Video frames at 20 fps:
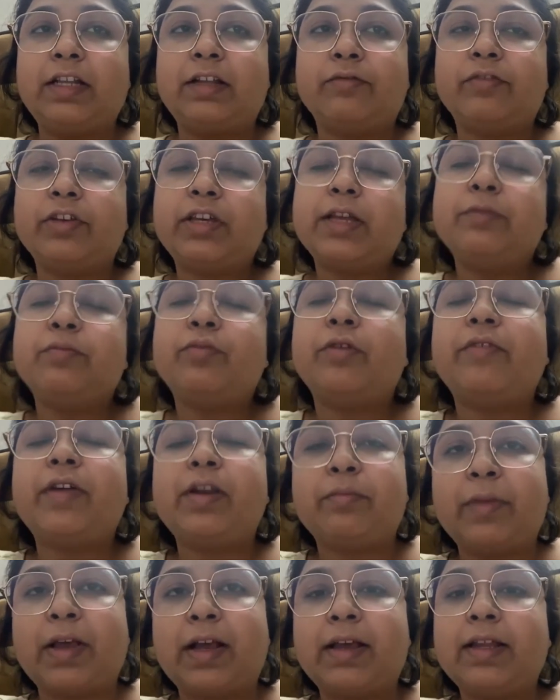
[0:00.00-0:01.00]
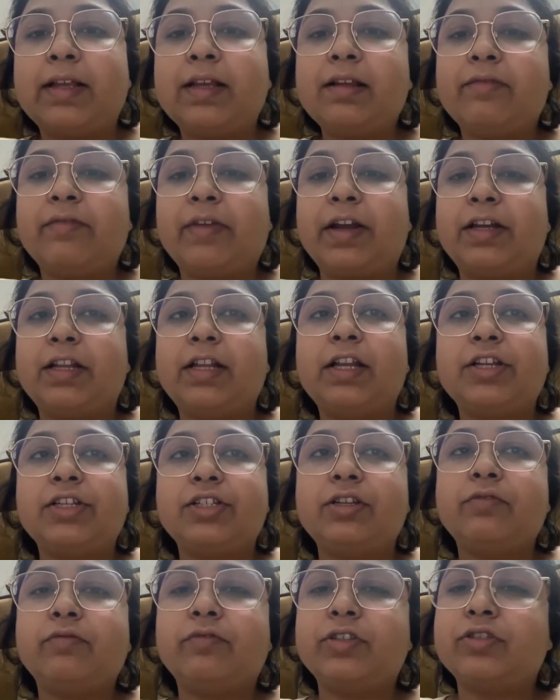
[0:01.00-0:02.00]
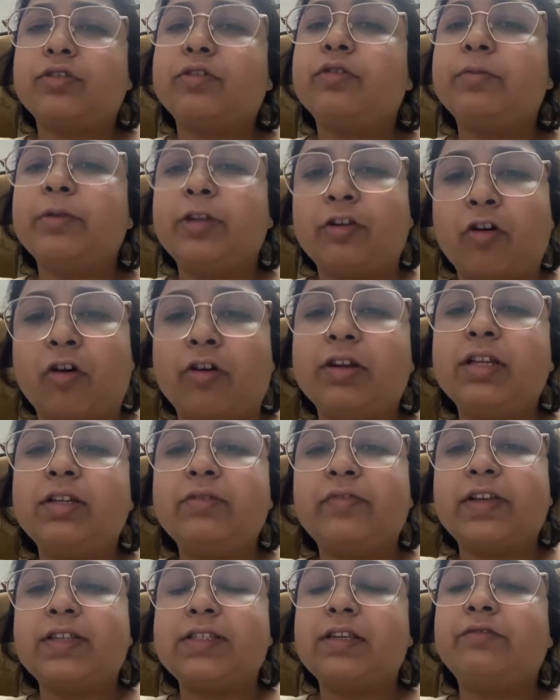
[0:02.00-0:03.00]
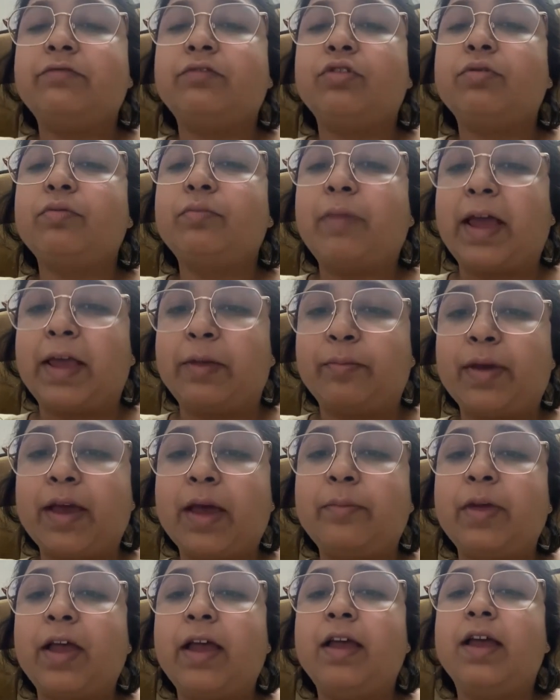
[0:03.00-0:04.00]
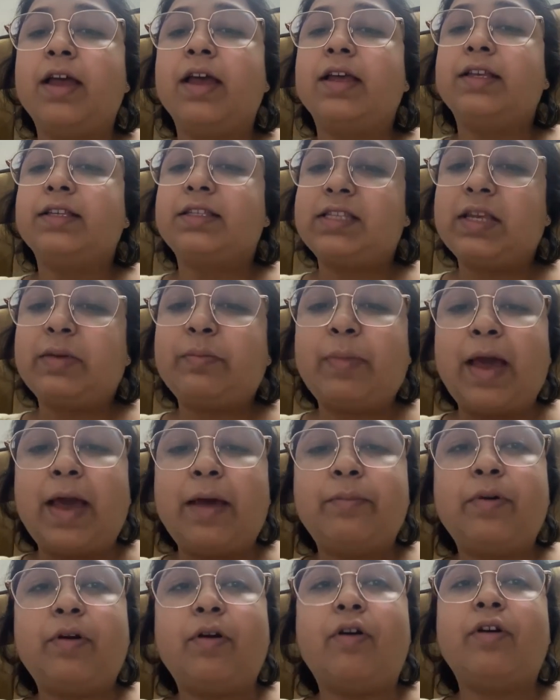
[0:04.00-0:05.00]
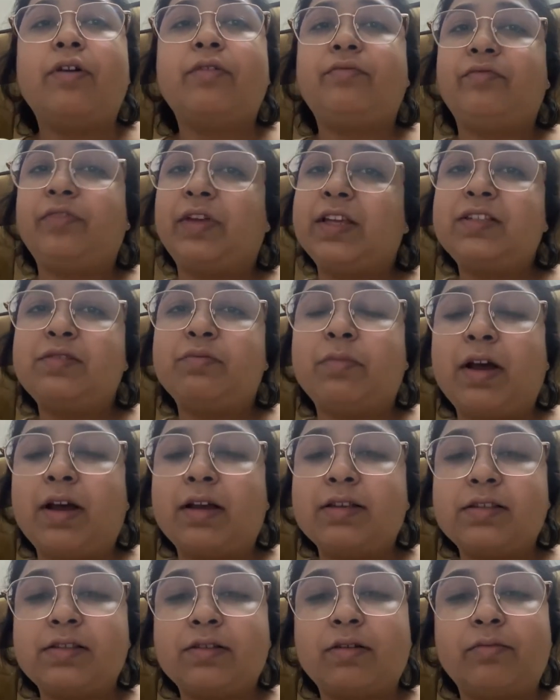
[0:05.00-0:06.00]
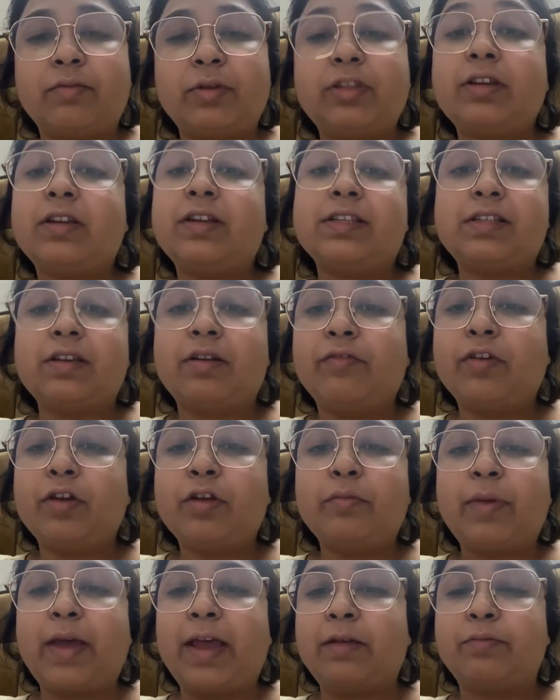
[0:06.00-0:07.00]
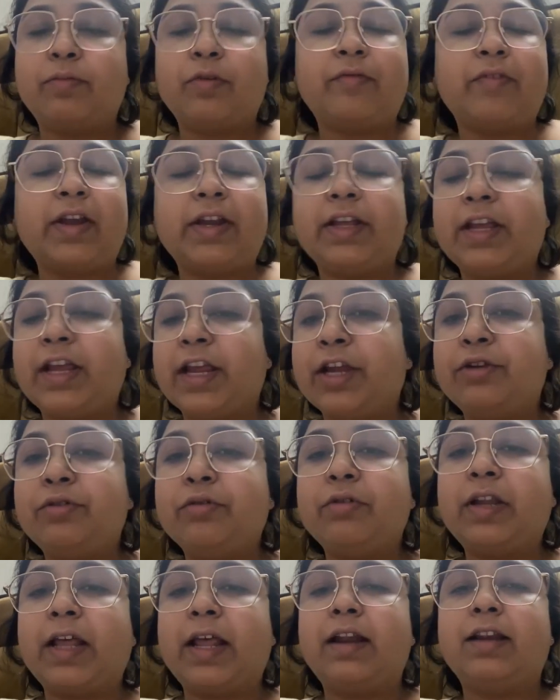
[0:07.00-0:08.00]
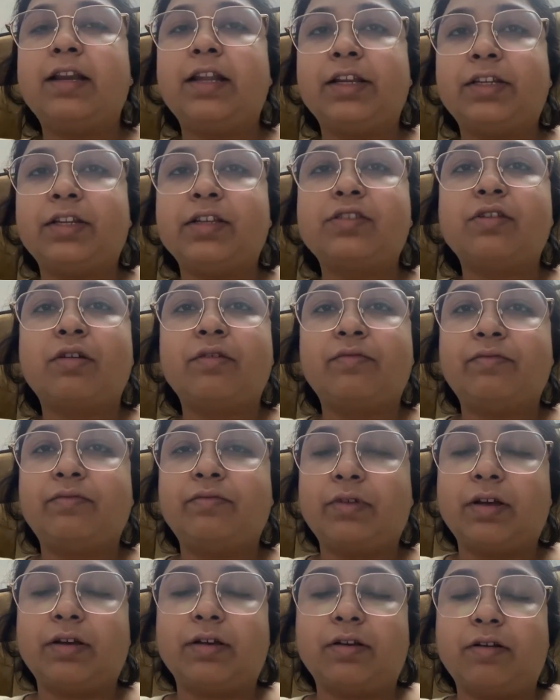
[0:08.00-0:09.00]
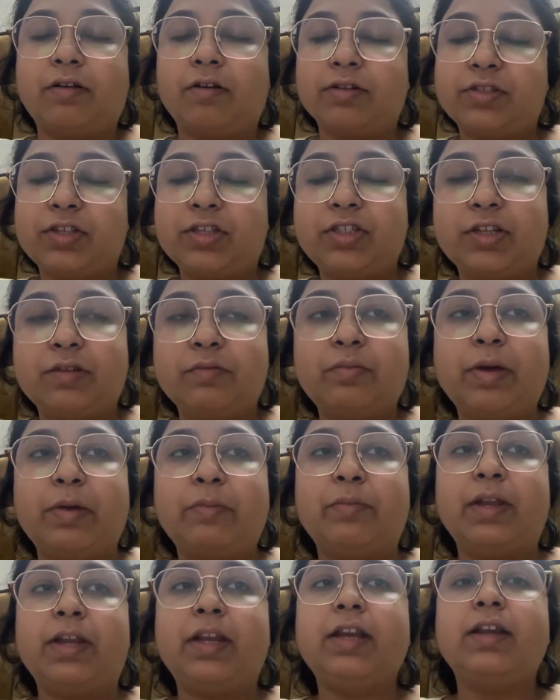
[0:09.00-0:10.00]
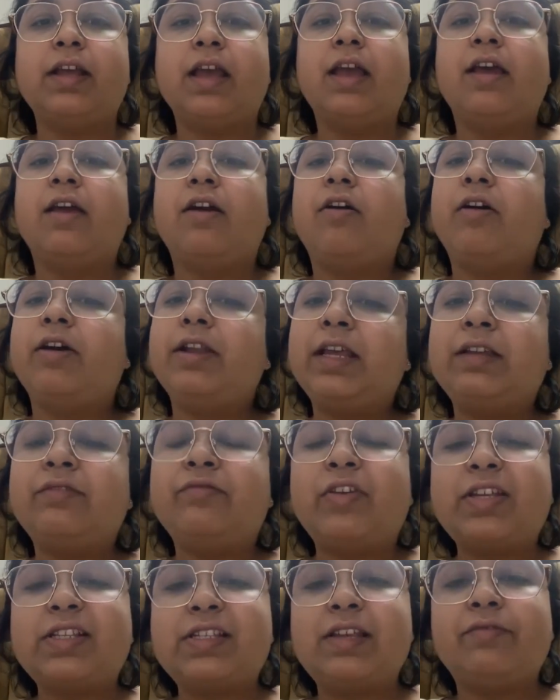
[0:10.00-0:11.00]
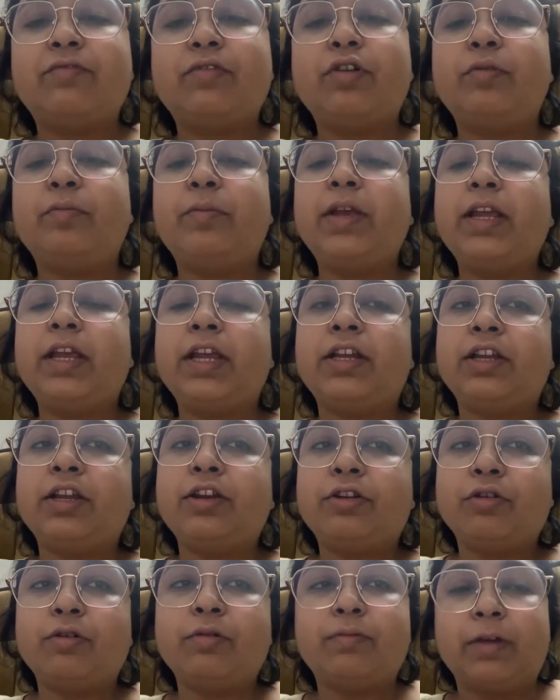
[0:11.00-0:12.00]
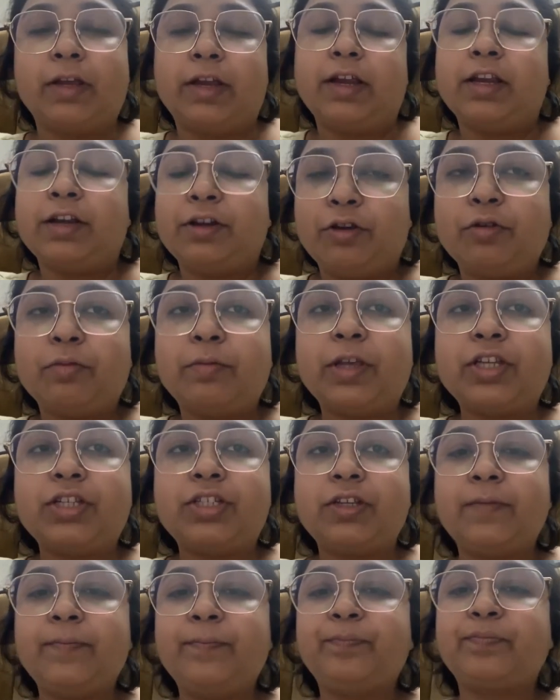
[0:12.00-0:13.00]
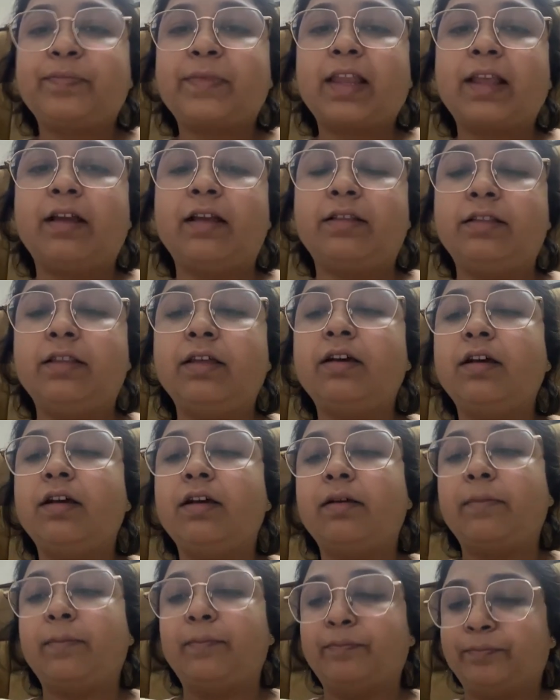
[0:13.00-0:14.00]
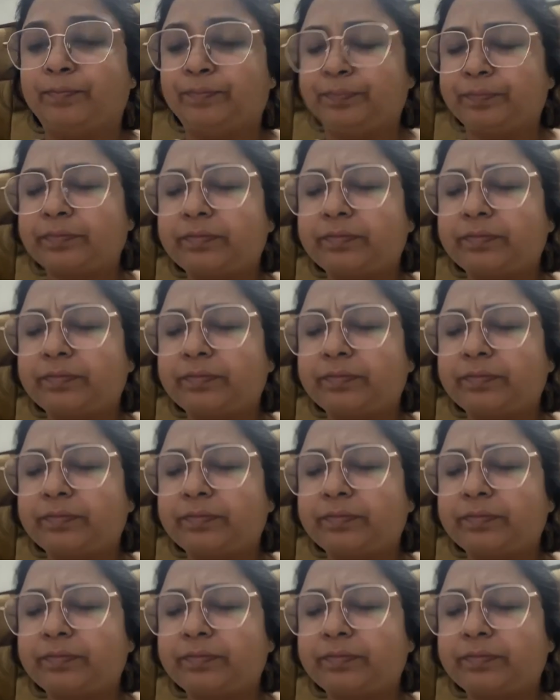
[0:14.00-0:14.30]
can provide mechanical ventilation, which could be non-invasive through BiPAP, CPAP, or face mask with a reservoir bag providing 8 to 10 liters of oxygen per minute, or invasive could be ET tube intubation. The